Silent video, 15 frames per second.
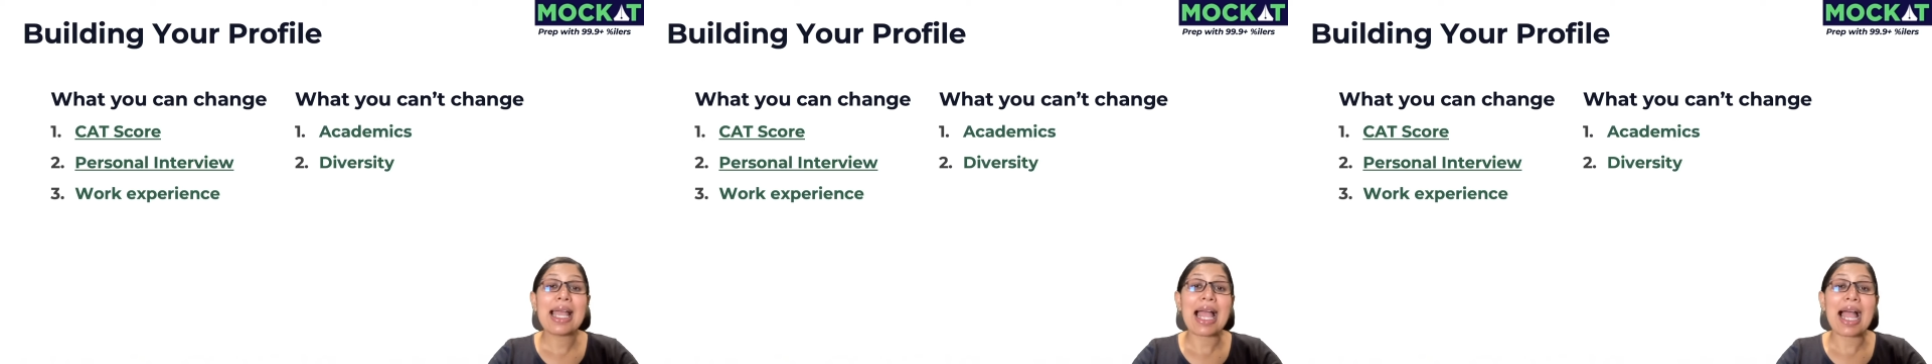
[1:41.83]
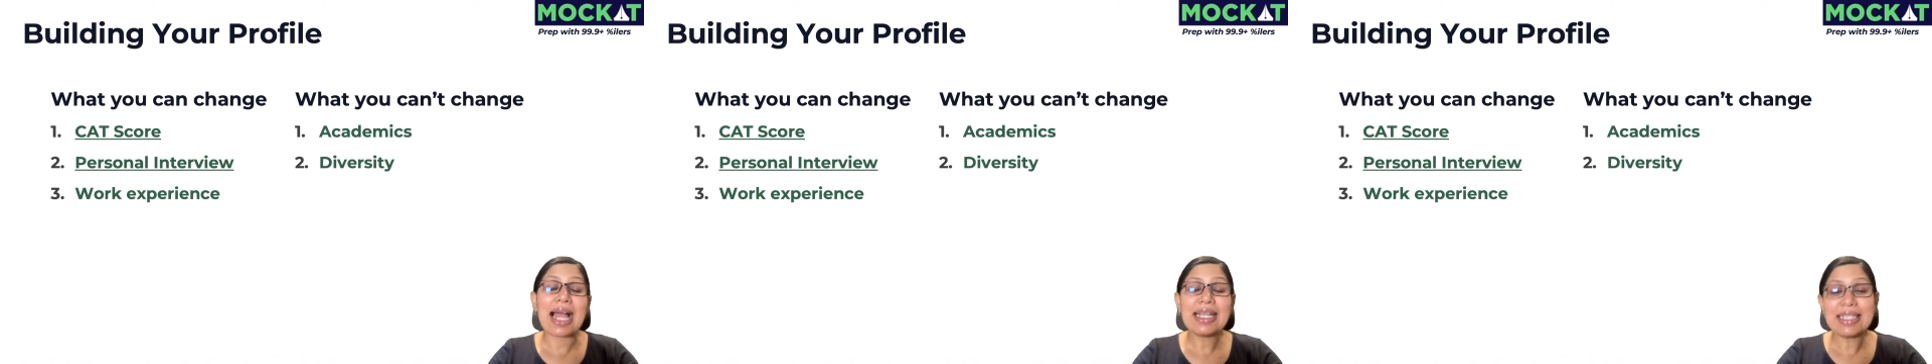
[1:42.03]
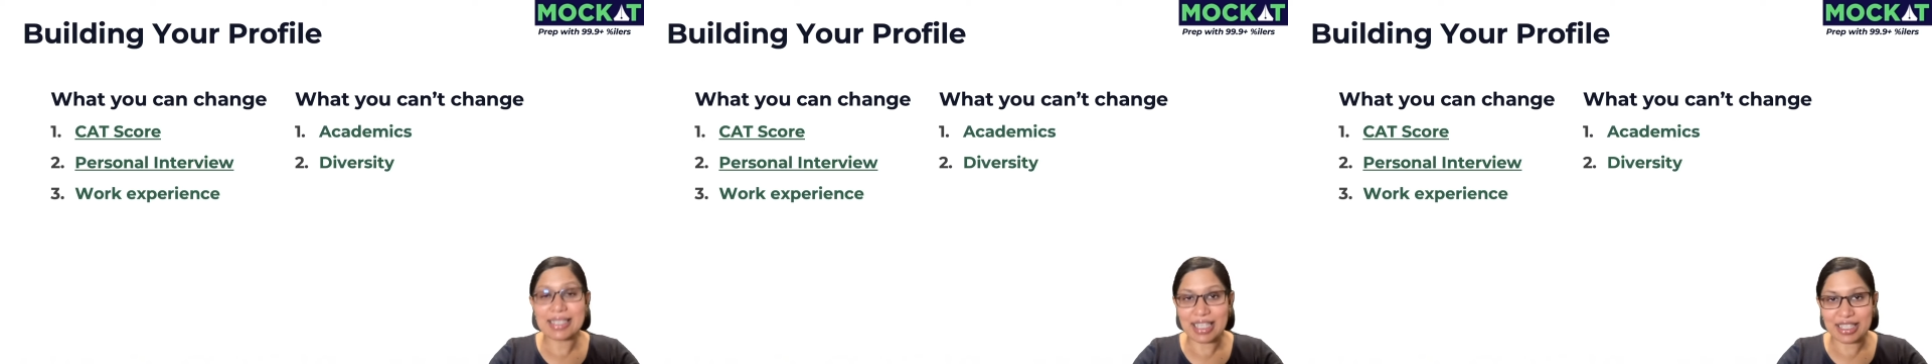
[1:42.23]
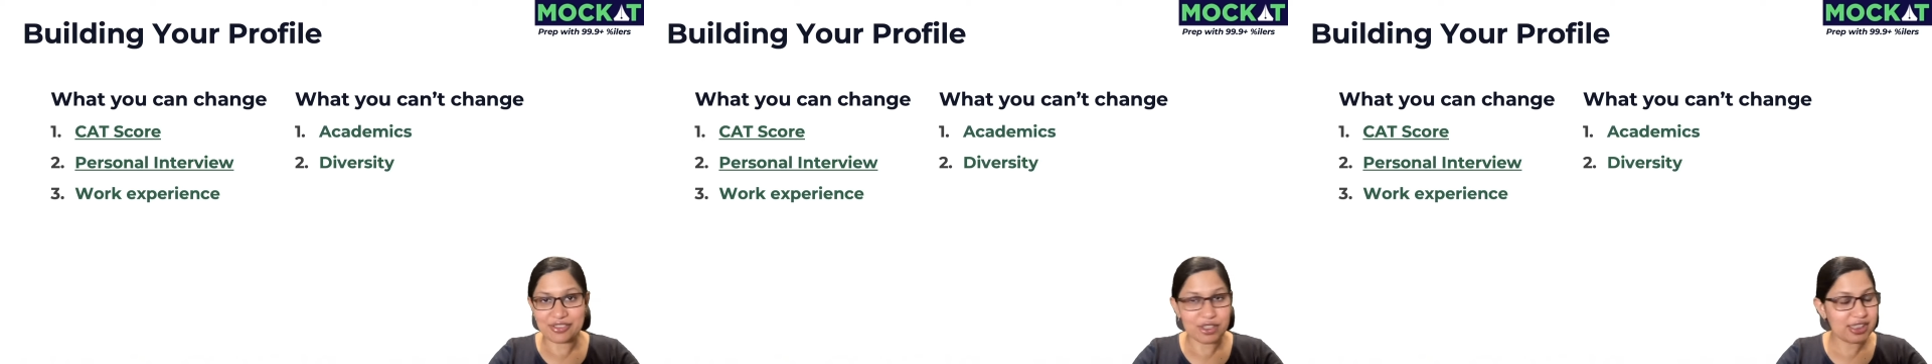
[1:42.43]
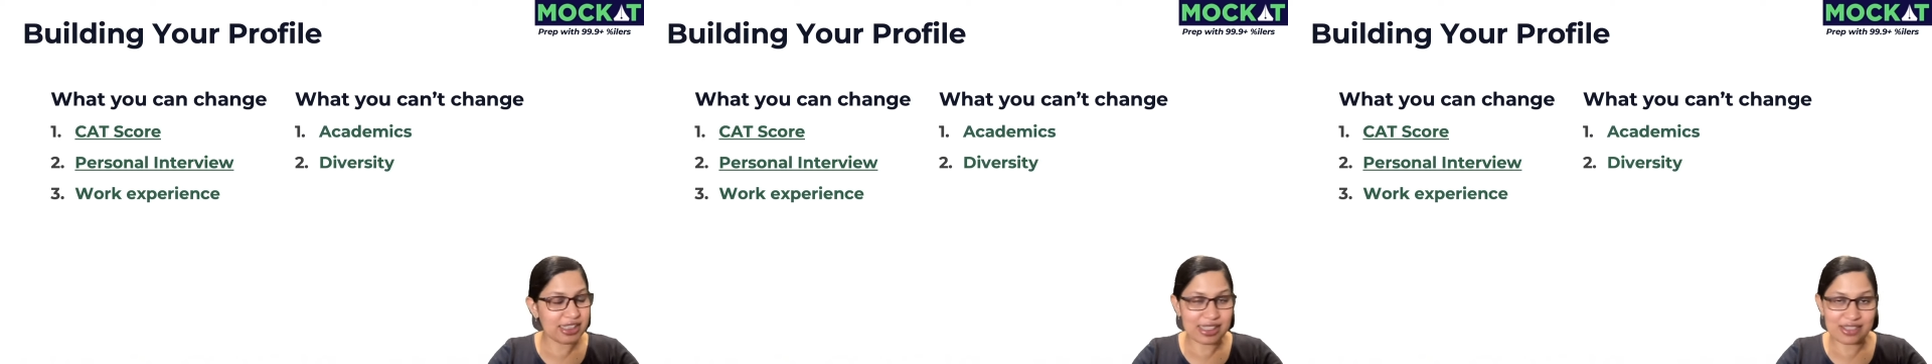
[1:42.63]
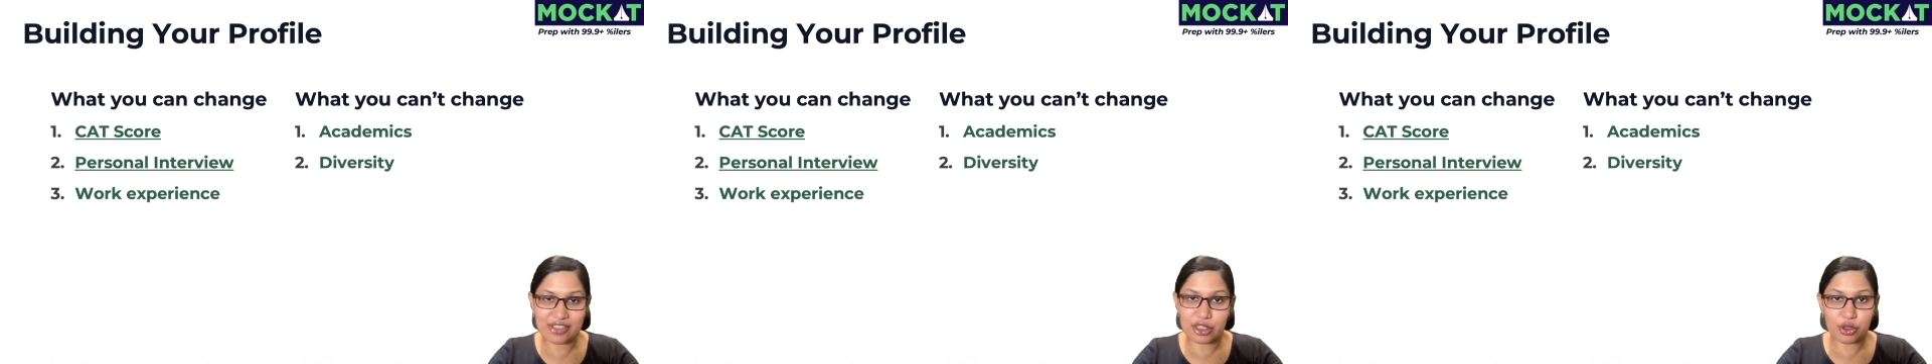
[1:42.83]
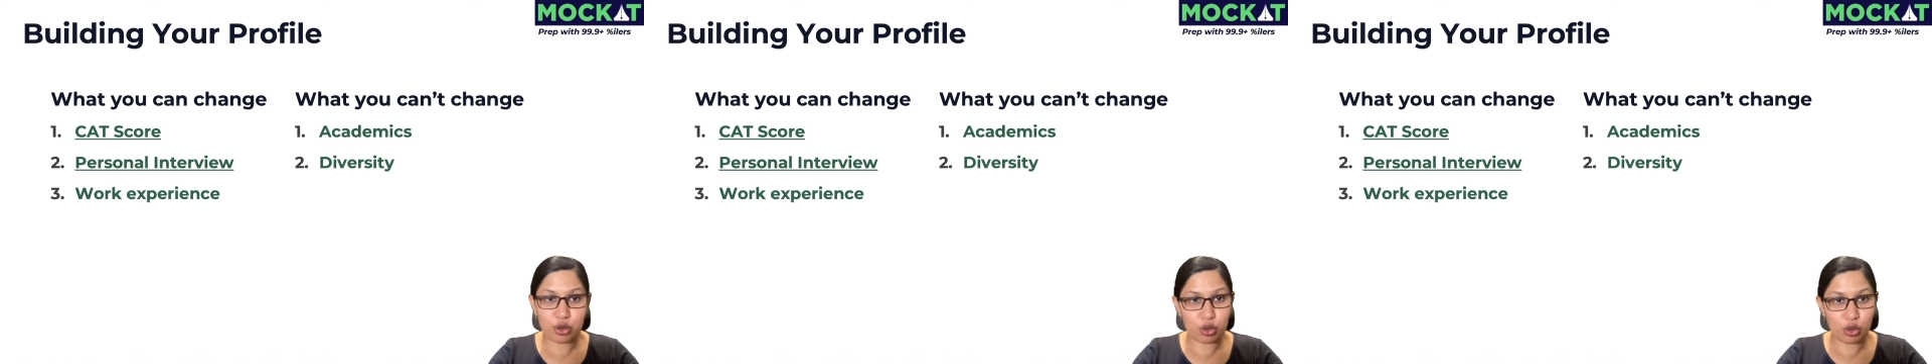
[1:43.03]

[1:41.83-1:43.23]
and diversity, whether you